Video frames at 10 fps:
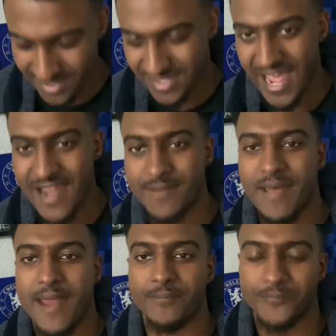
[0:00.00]
Ten
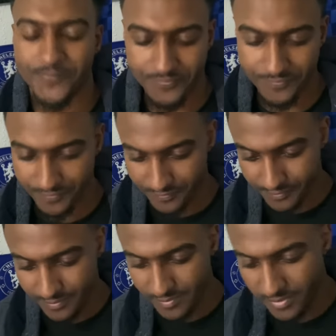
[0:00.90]
men.
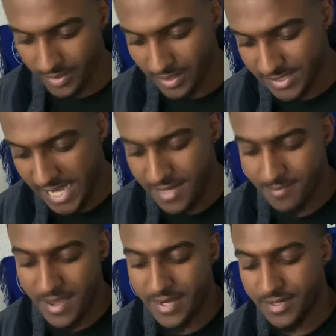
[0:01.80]
Ten
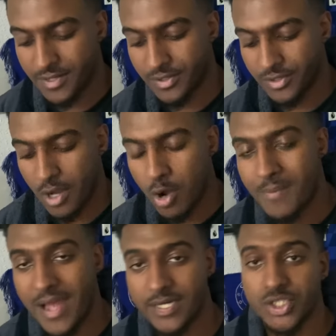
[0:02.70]
men, no
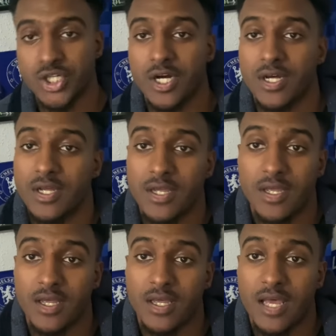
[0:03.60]
manager,
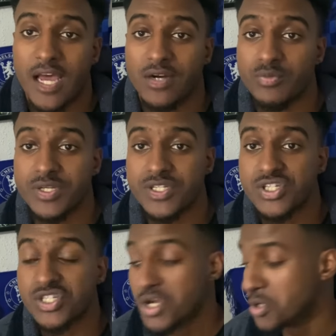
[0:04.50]
and we
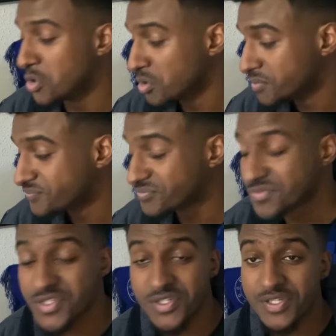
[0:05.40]
still,
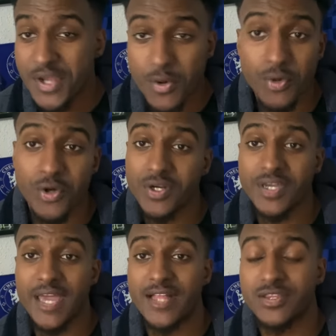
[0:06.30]
still couldn't
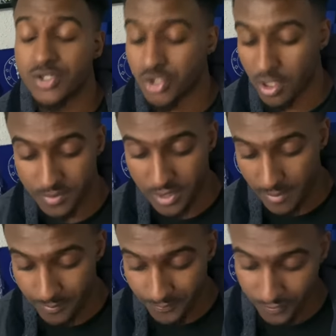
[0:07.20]
get the job
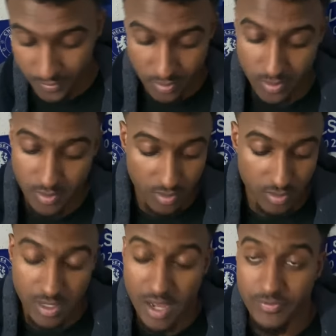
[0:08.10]
done.
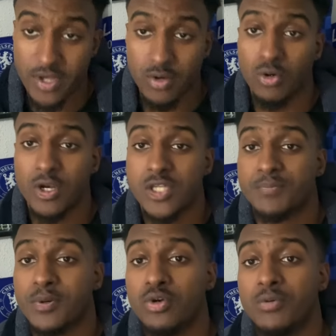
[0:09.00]
Like, if they call us
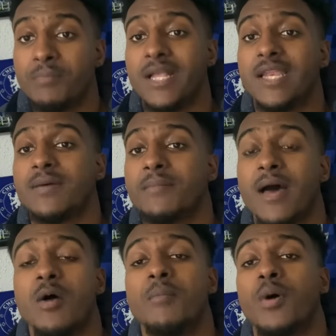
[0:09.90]
blue billion
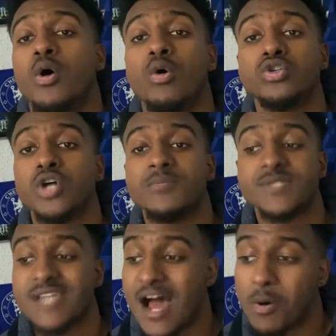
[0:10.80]
pound bottle jobs
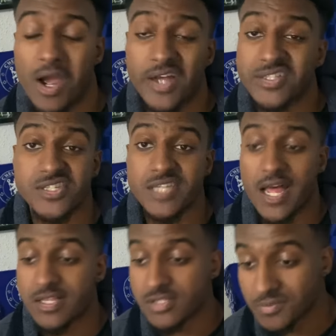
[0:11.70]
now, I
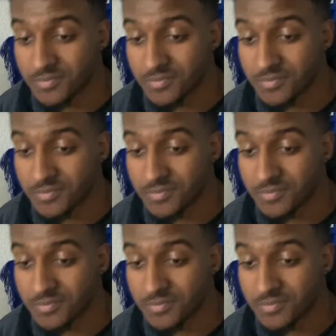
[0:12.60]
understand.